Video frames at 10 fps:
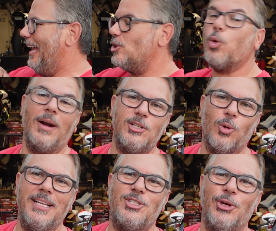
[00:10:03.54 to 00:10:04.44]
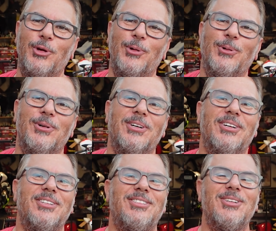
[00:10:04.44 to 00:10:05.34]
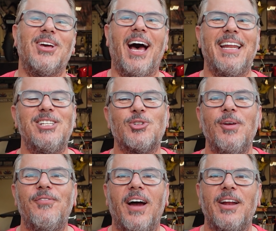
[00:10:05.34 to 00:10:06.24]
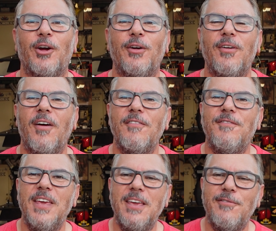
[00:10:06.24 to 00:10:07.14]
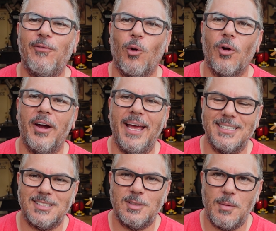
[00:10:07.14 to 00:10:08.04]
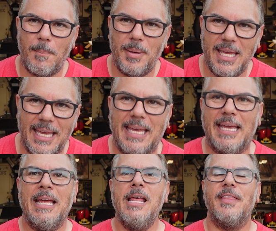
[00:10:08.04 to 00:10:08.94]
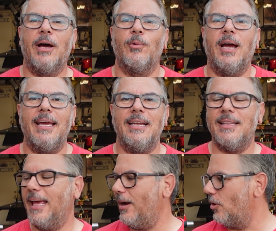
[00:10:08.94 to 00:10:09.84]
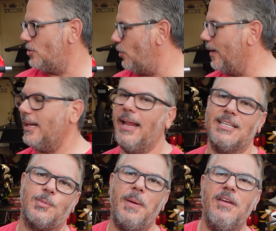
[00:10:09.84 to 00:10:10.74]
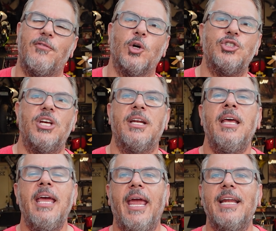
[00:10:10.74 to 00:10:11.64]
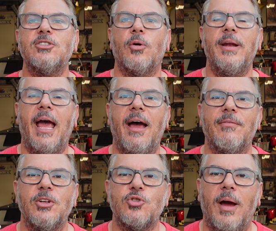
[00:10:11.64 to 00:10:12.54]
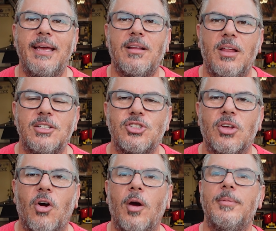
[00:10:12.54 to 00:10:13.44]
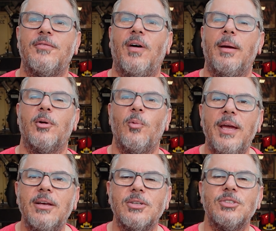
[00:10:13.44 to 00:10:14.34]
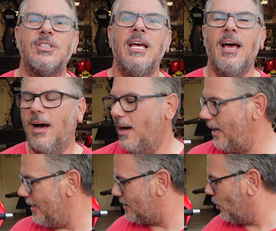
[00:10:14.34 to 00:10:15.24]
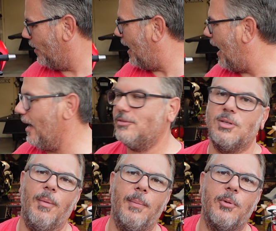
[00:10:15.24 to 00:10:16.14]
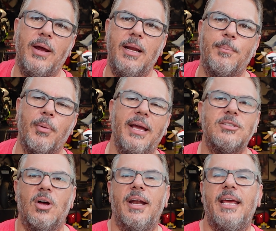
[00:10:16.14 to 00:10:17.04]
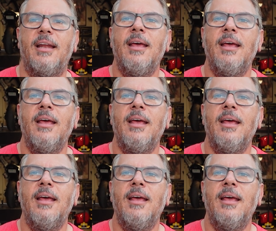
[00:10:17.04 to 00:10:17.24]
2022 Ducati Streetfighter V2 SP. That right, they are doing an SP version. It is going to have the dry clutch, the carbon fiber wheels. It's going to have some upgraded brakes on it.